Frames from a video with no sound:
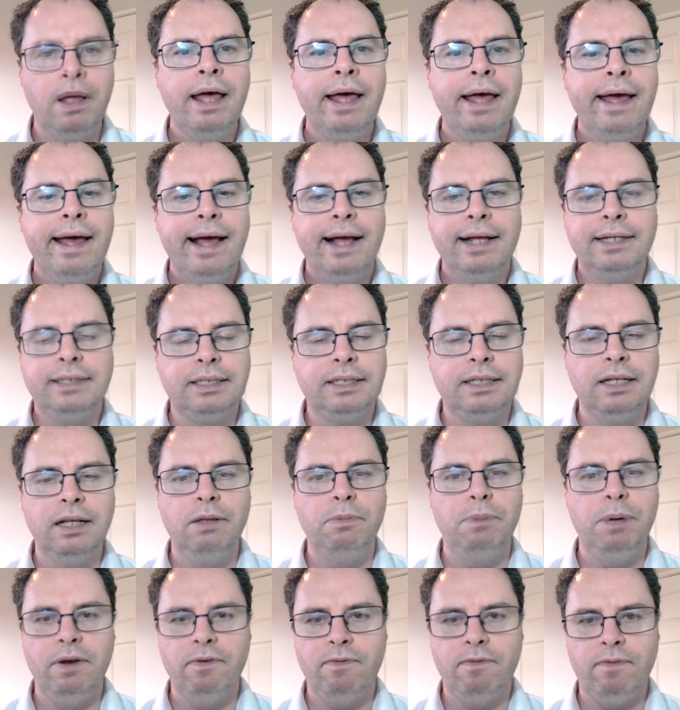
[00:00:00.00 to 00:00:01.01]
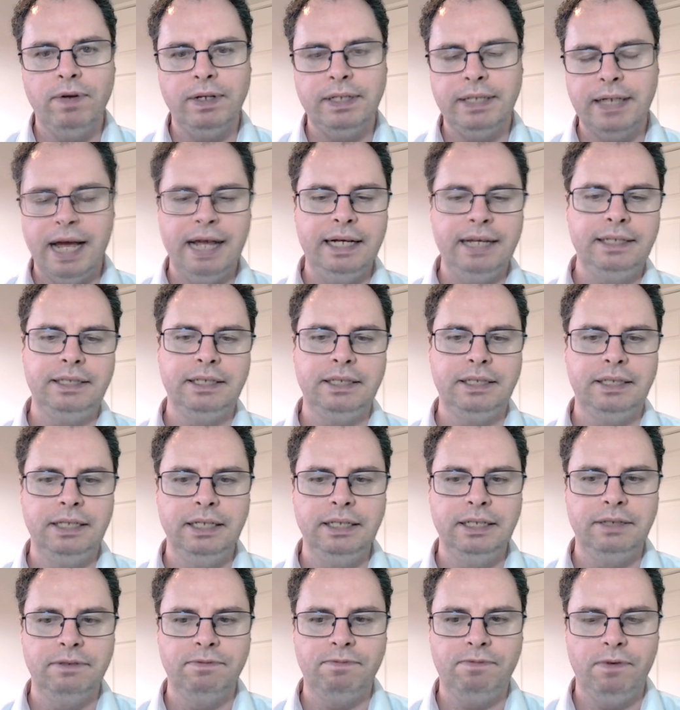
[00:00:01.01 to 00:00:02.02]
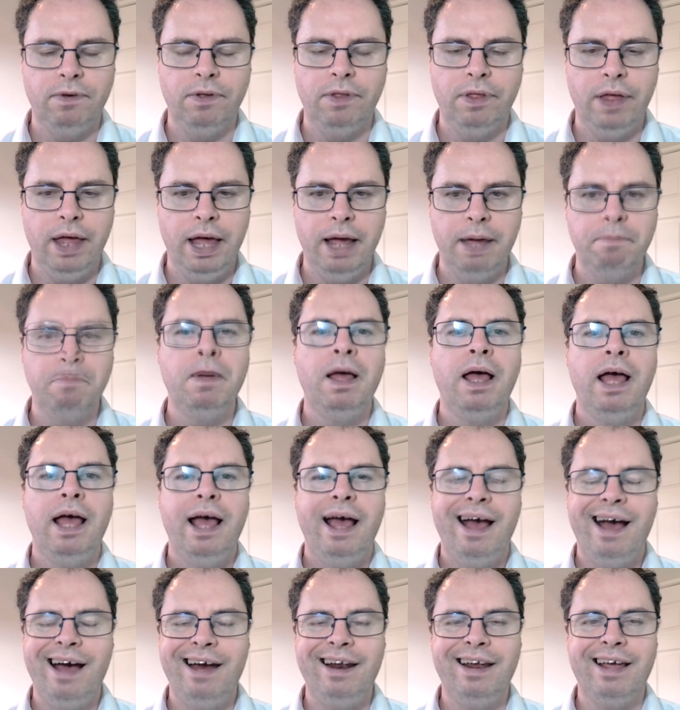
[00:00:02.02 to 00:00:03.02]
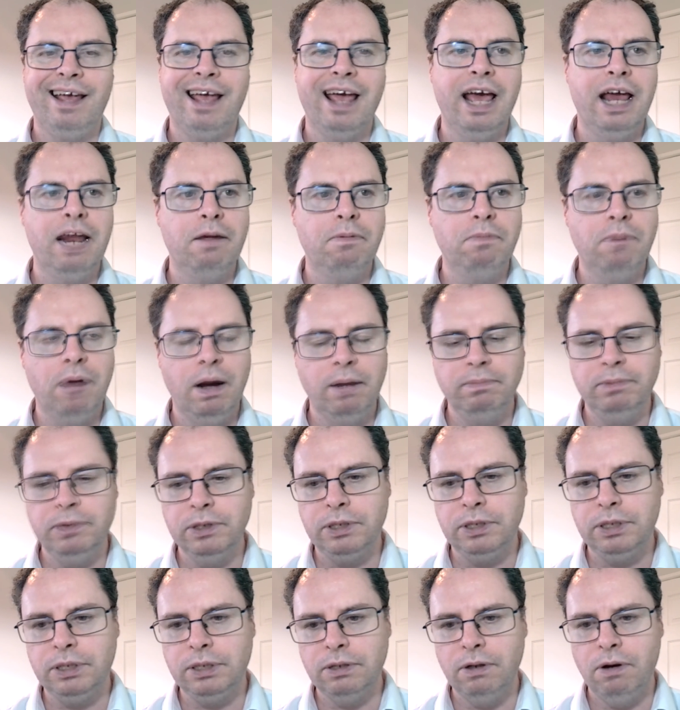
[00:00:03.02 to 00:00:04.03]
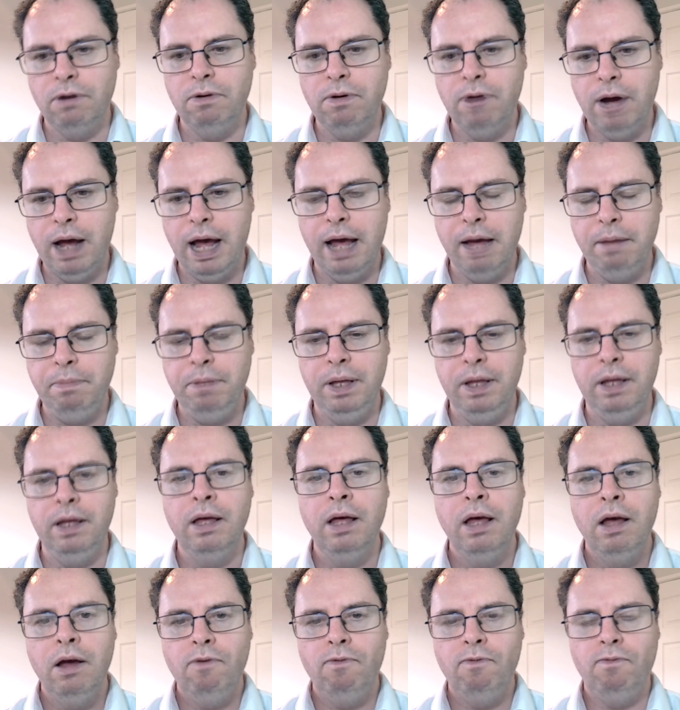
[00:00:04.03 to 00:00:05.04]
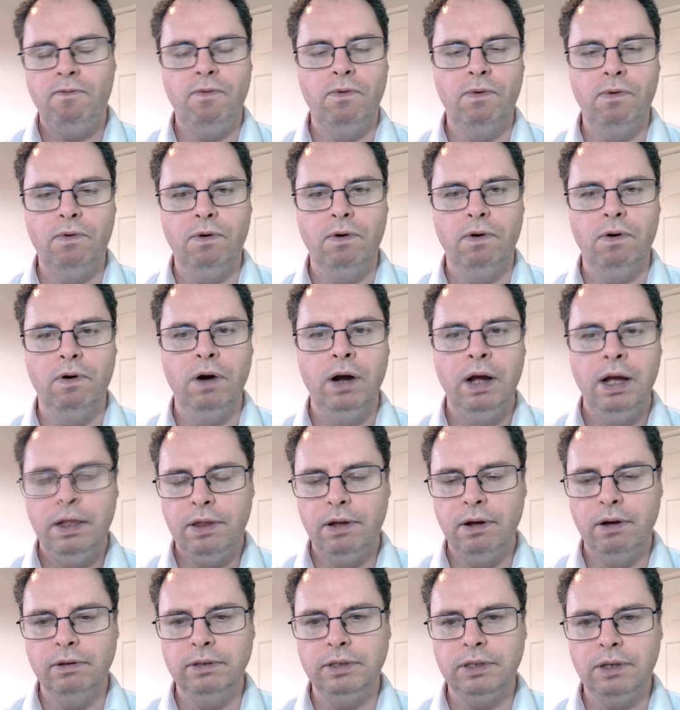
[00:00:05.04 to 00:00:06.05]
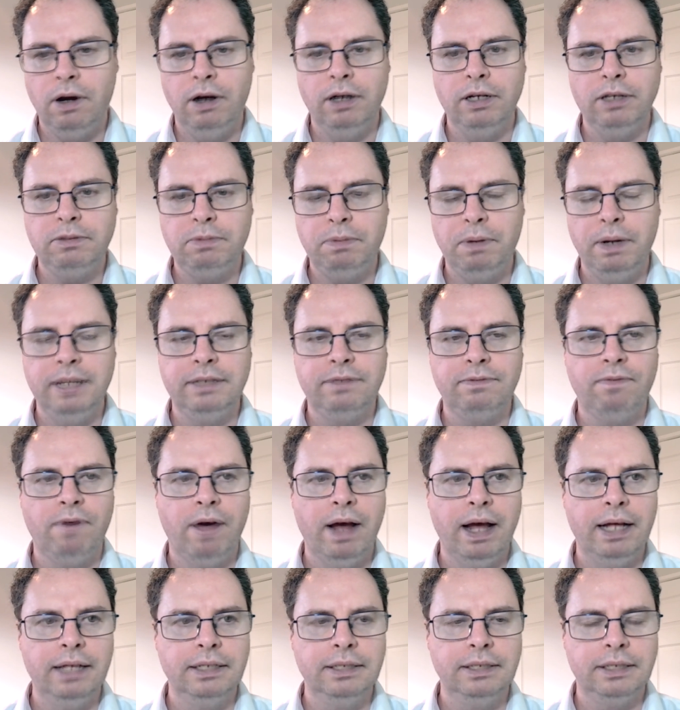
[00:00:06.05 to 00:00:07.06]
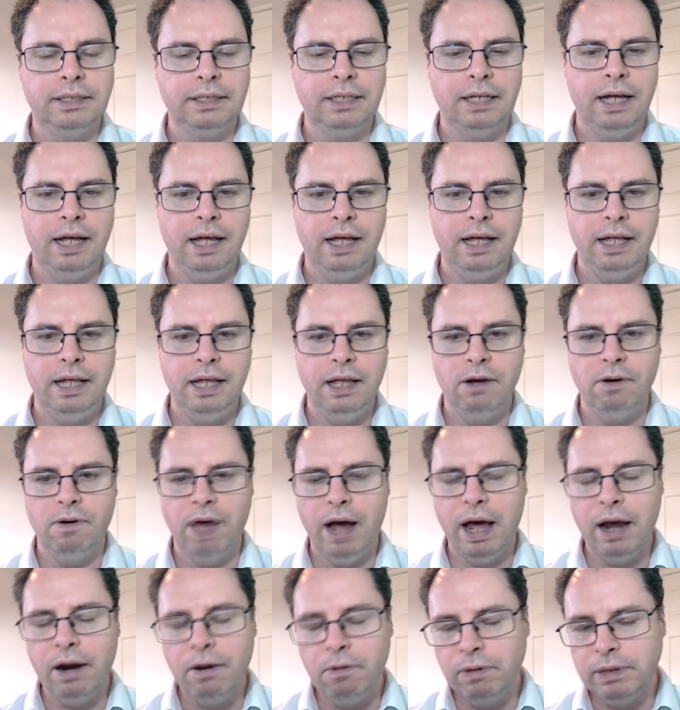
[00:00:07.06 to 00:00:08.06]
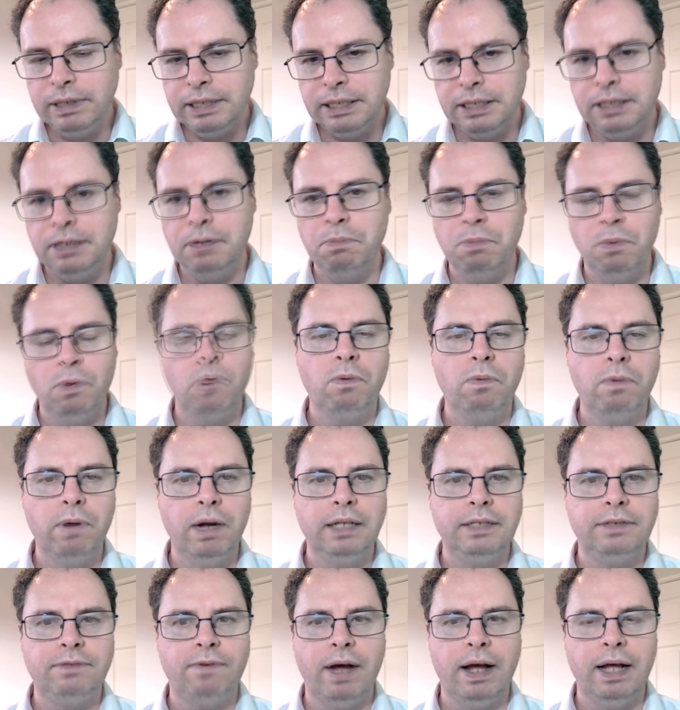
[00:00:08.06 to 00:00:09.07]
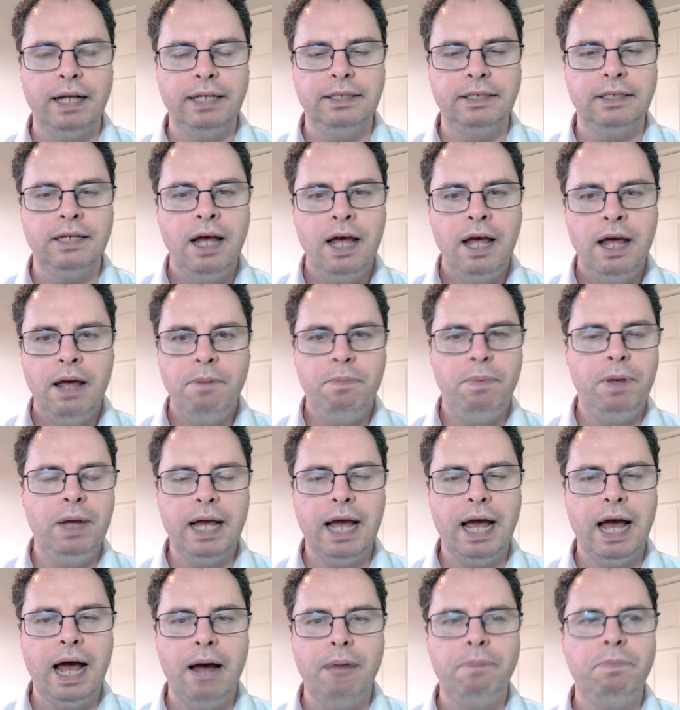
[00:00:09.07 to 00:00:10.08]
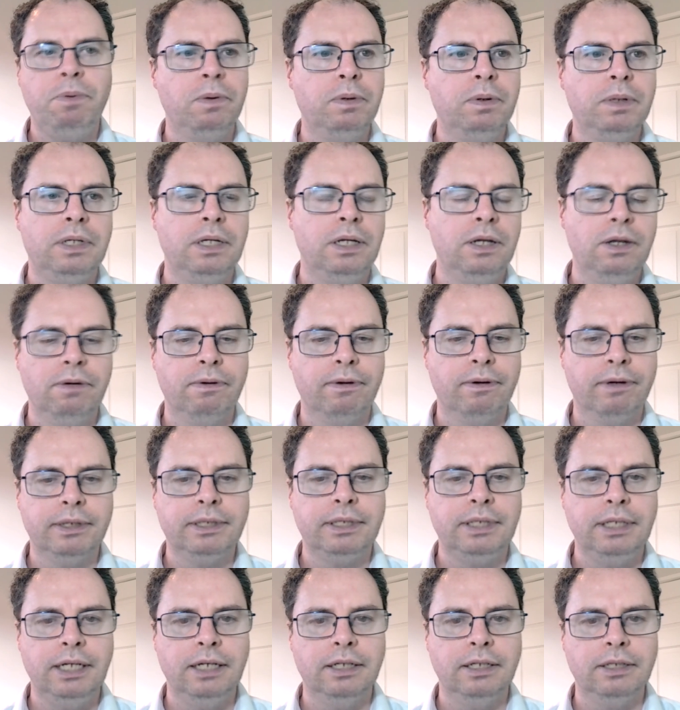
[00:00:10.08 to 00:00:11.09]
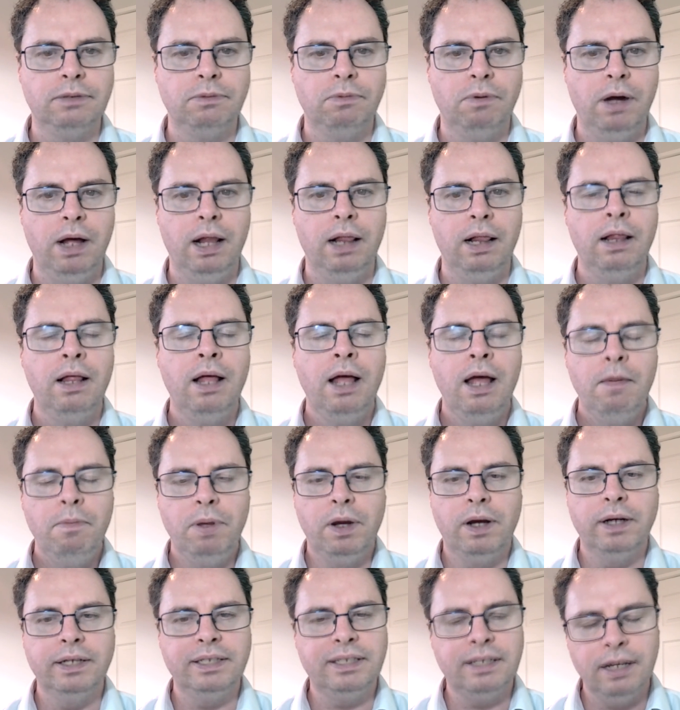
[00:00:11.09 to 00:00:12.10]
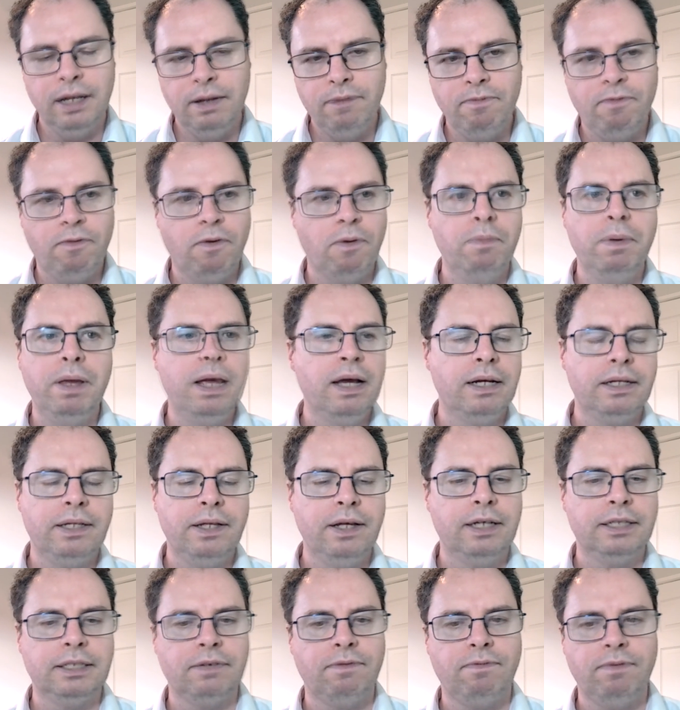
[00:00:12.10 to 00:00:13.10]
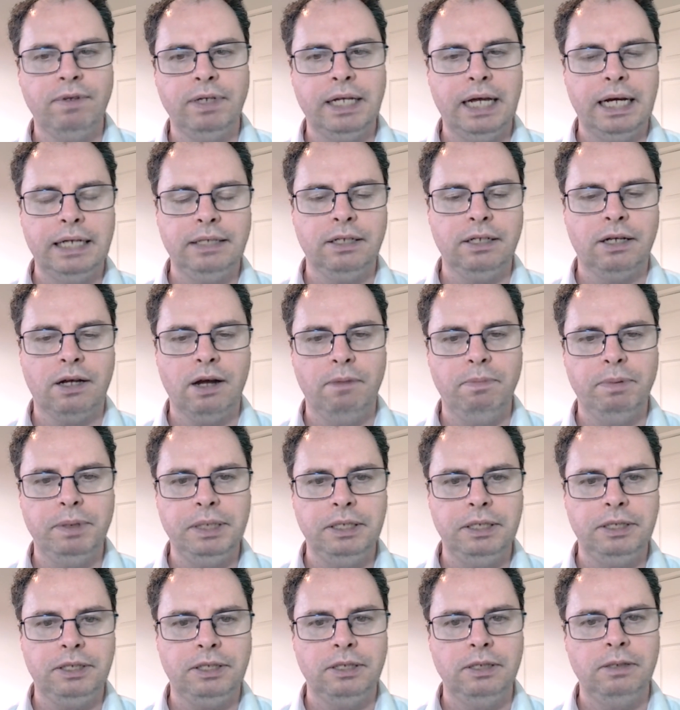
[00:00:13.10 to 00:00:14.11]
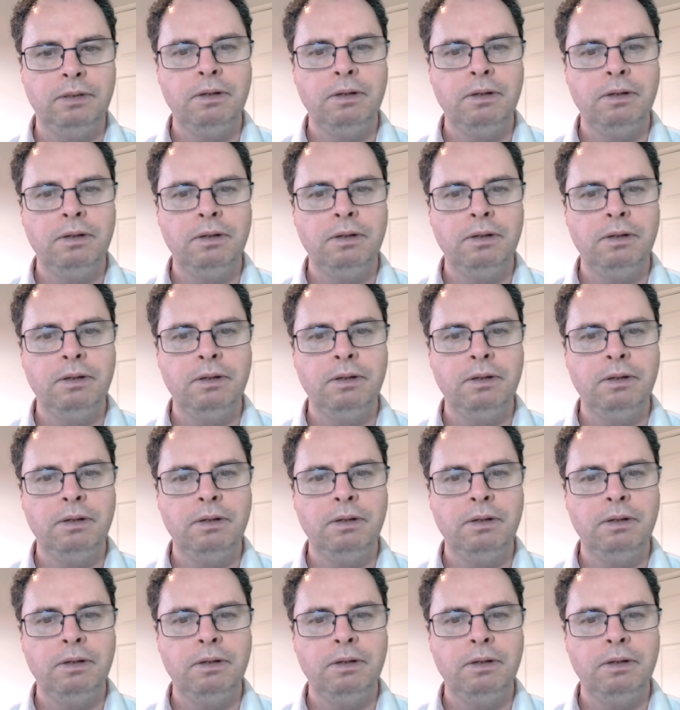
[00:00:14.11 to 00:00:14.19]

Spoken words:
It's still been a fantastic season for them. And again, I'm just so happy for those Ospreys fans, and I want to see more Welsh fans being happy with the URC as well, because for me, I think it's a fantastic competition,